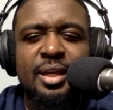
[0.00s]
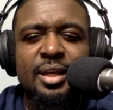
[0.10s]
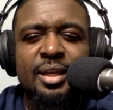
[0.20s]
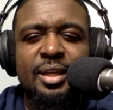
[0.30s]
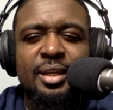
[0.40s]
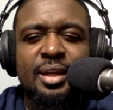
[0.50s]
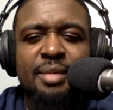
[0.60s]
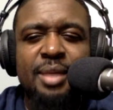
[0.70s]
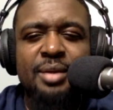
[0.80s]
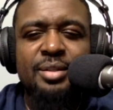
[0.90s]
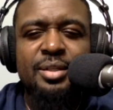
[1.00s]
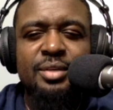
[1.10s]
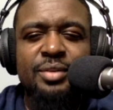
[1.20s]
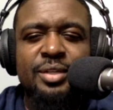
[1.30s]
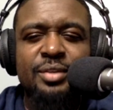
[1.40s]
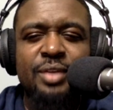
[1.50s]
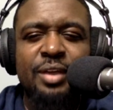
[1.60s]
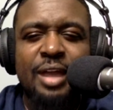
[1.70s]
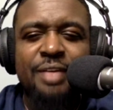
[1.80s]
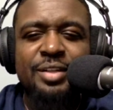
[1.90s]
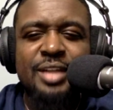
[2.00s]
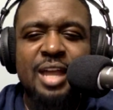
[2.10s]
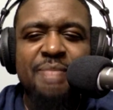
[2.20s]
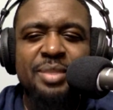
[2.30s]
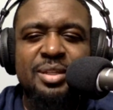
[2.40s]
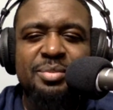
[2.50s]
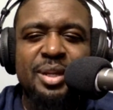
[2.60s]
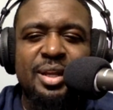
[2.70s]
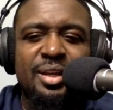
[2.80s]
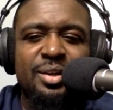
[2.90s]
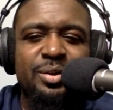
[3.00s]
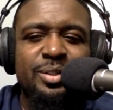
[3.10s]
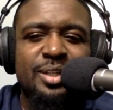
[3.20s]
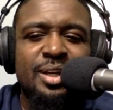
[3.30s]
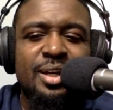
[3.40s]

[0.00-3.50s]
he'd come out out of retirement to be the head coach.